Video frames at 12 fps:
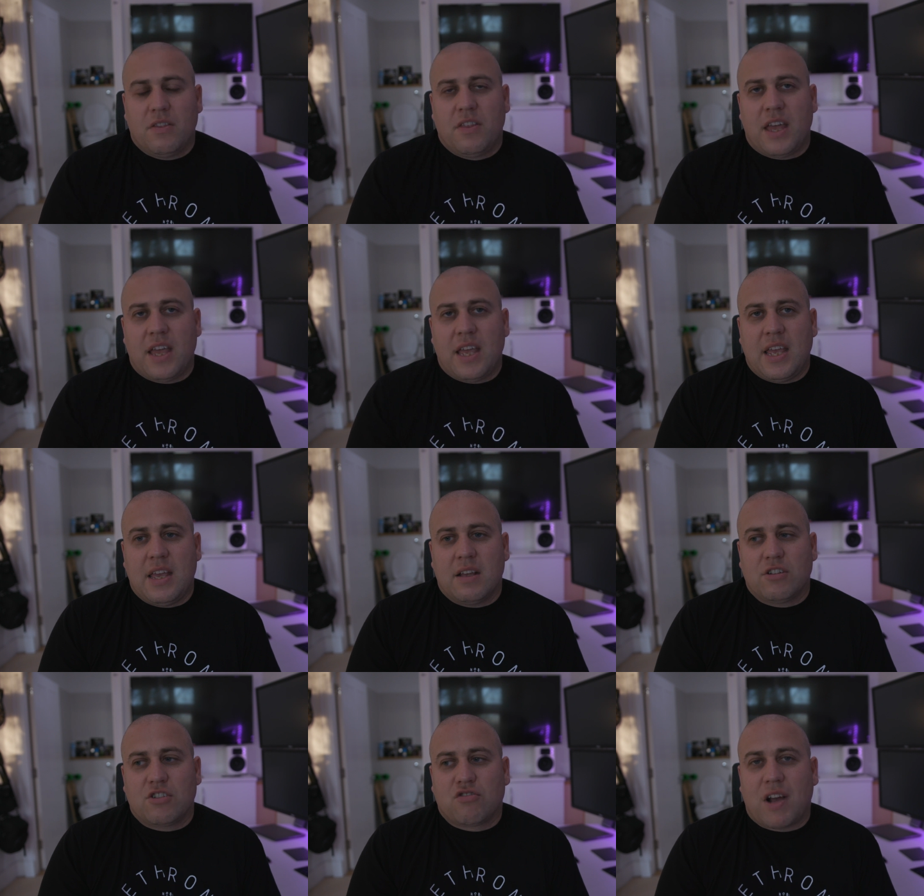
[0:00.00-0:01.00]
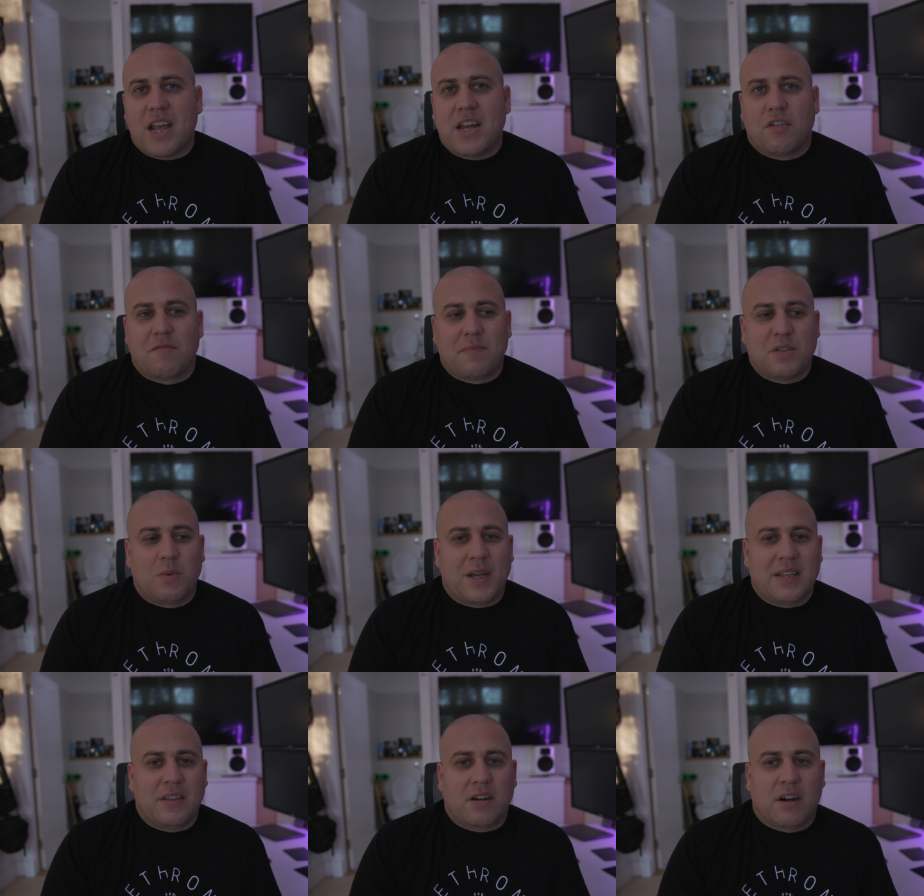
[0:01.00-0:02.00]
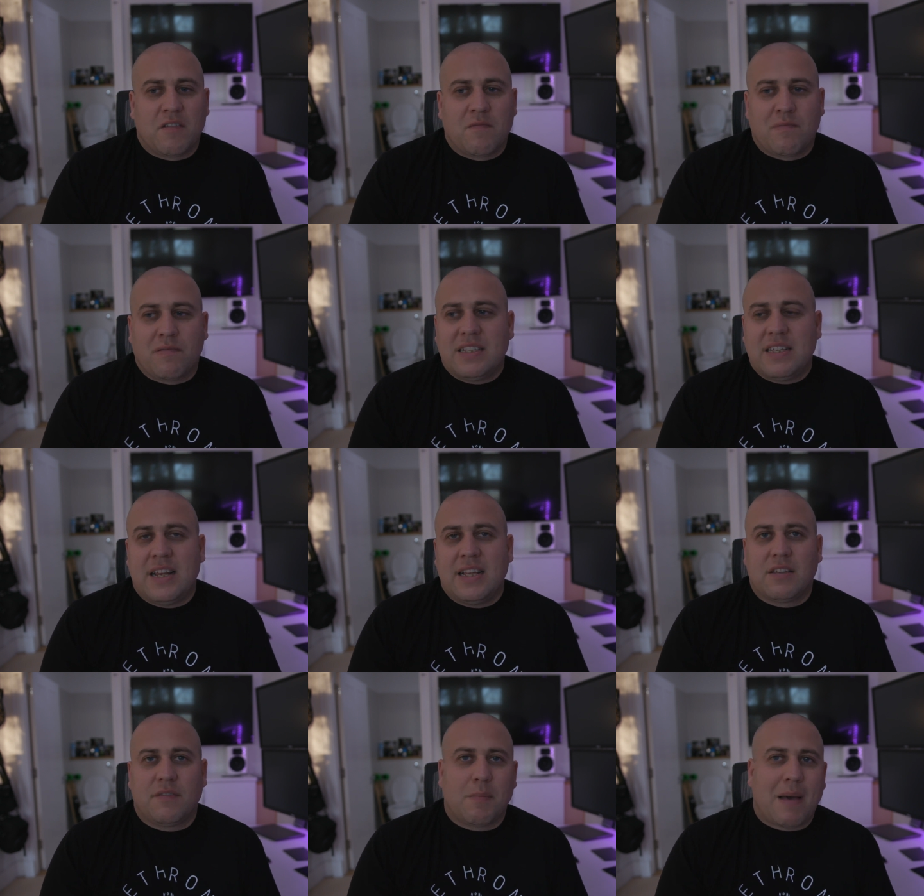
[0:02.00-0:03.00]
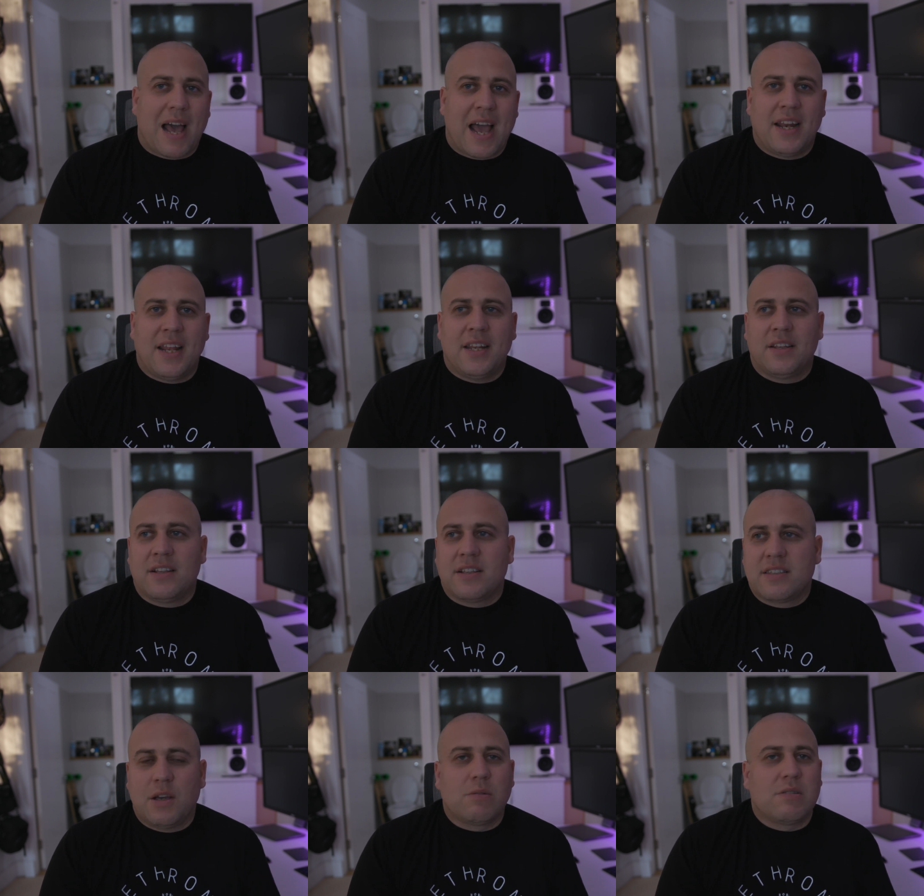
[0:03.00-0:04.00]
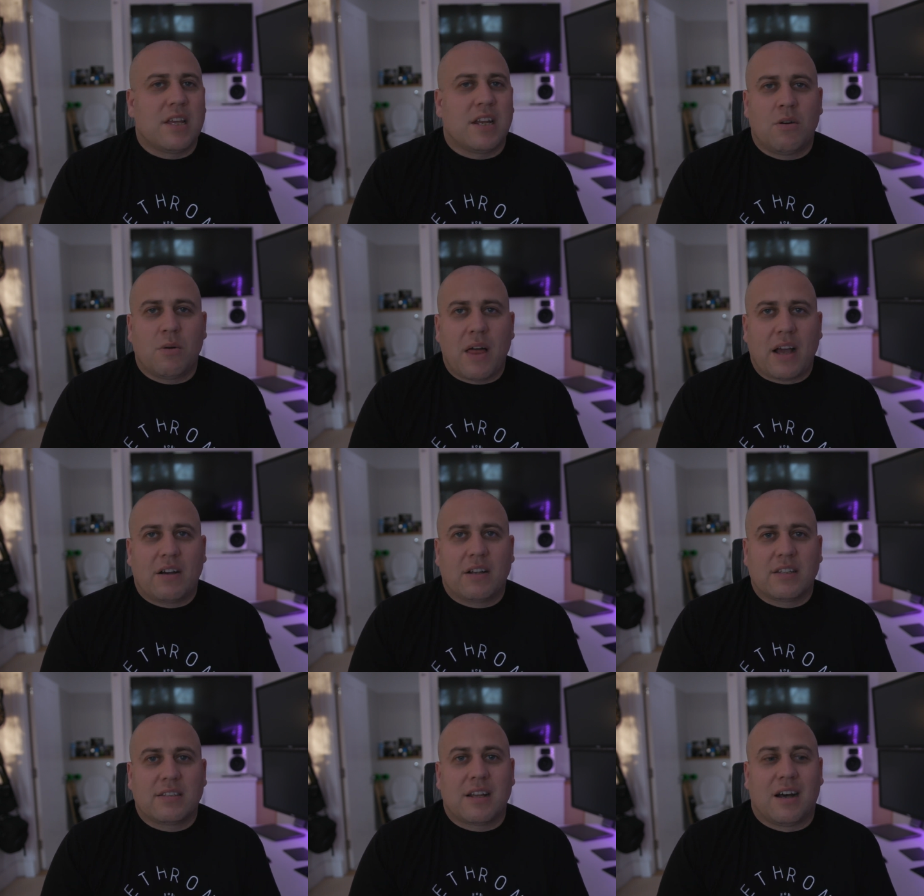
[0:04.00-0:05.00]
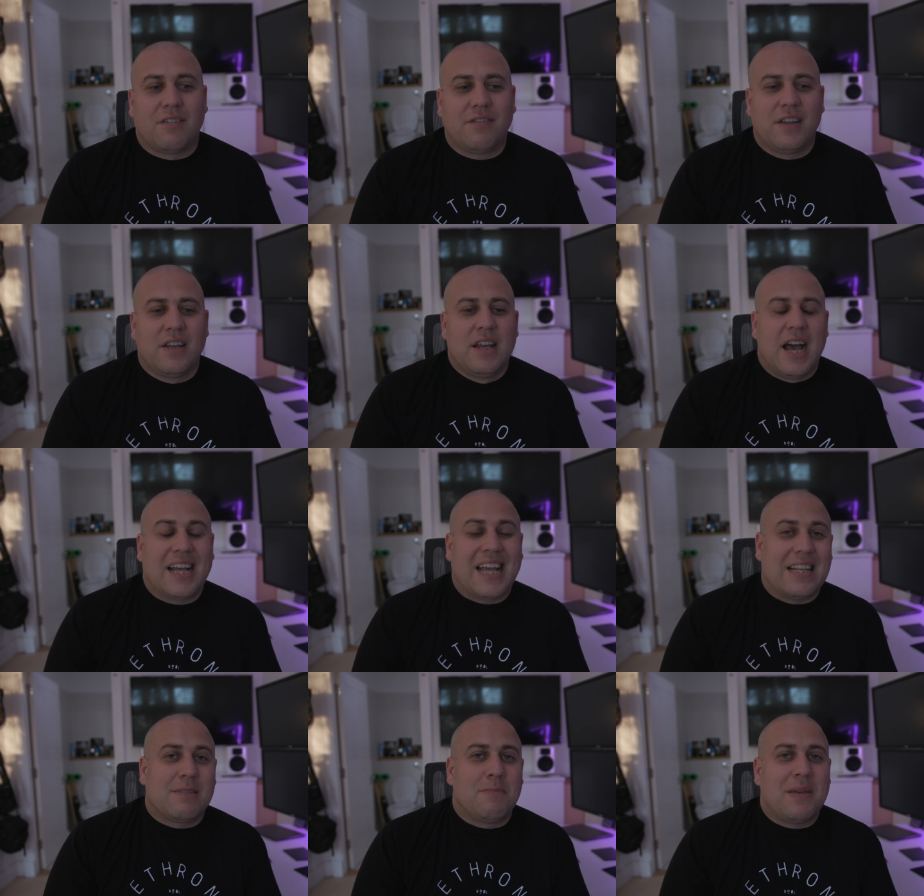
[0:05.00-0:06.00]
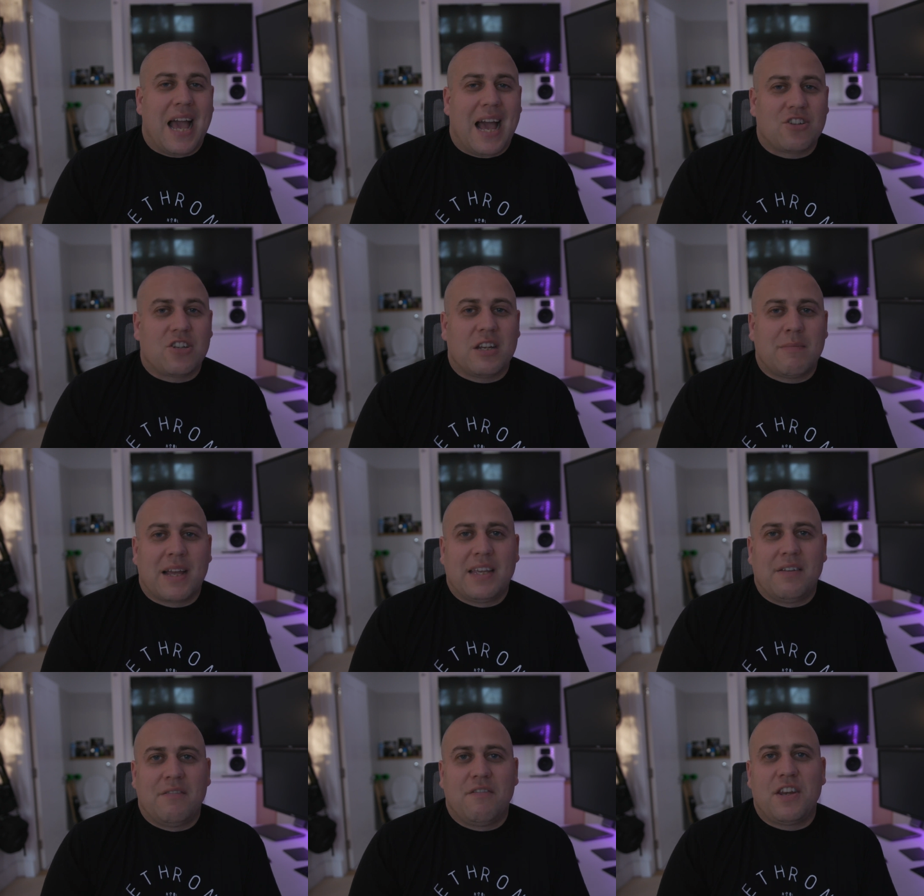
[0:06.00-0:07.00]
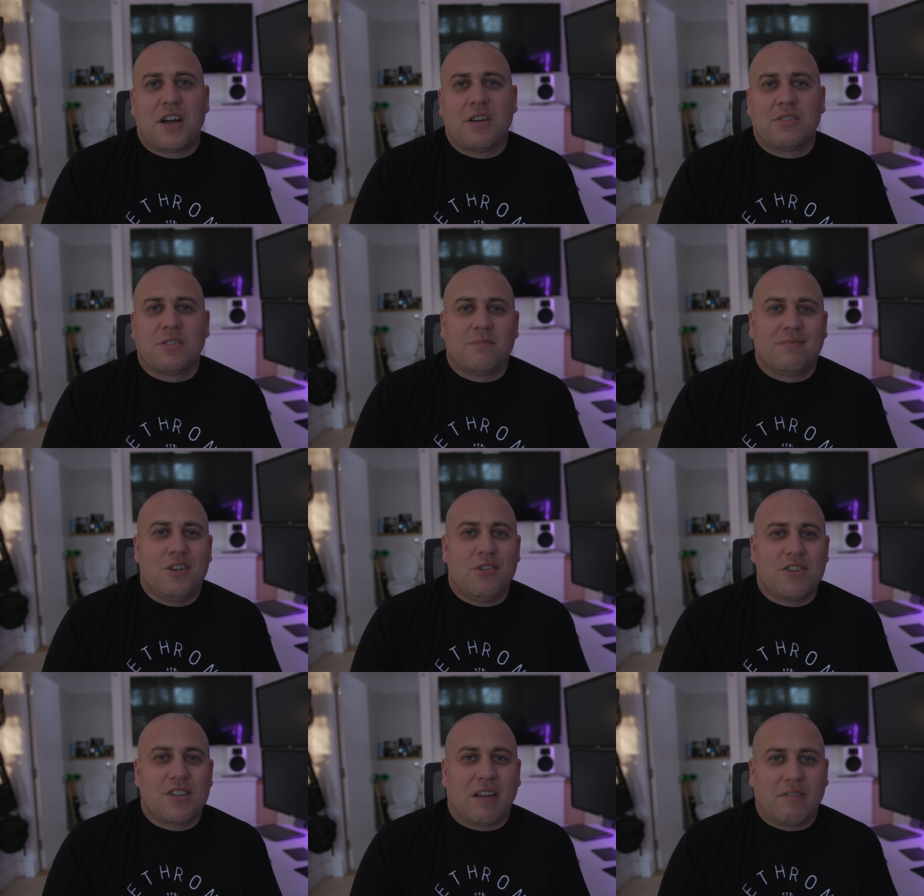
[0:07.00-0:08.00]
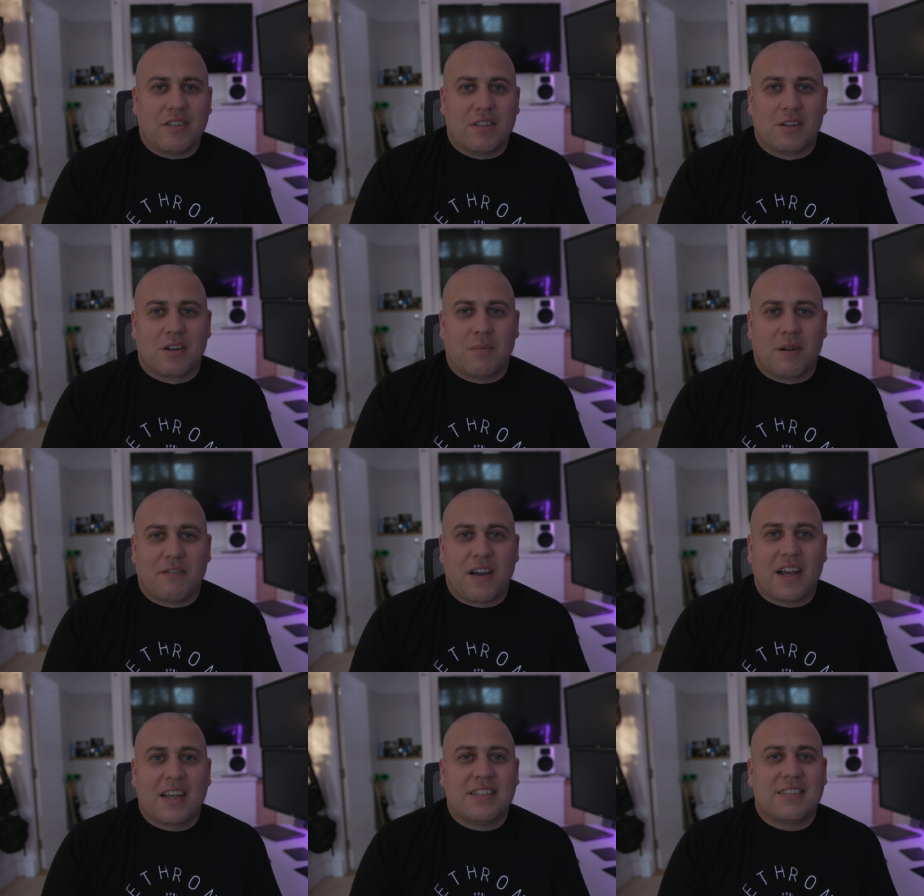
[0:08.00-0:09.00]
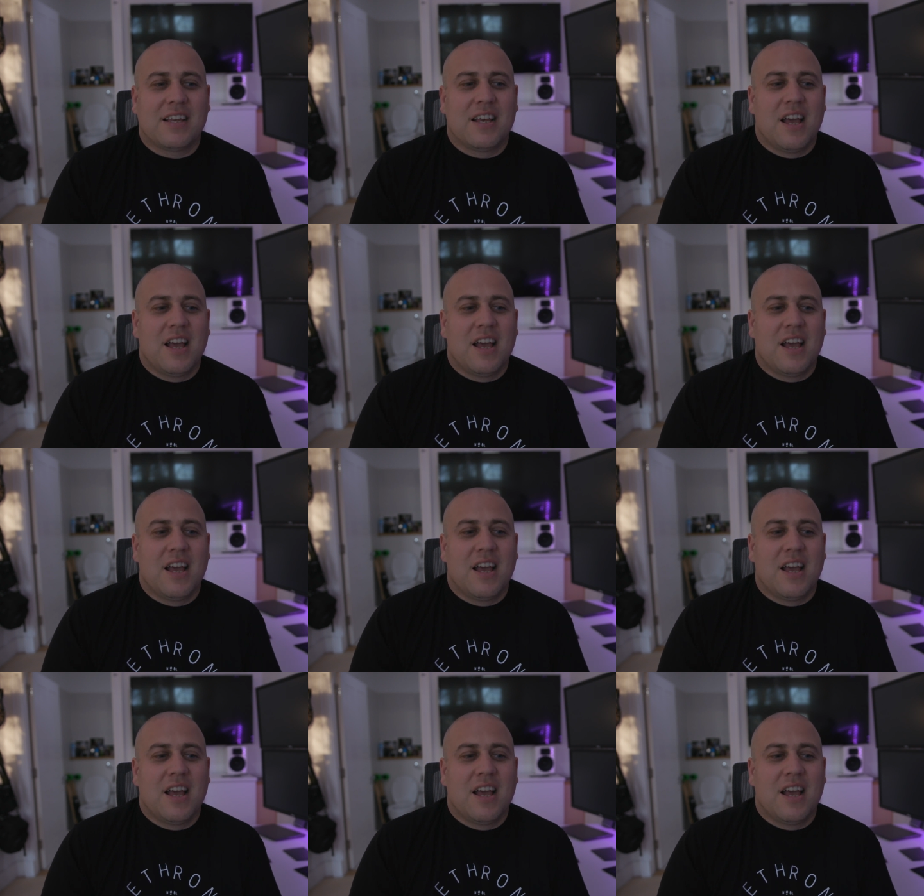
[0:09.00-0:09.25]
the trade-off between the kind of prettiness of the panning and the tilting and all that kind of stuff against me actually making videos and you just having to look at my face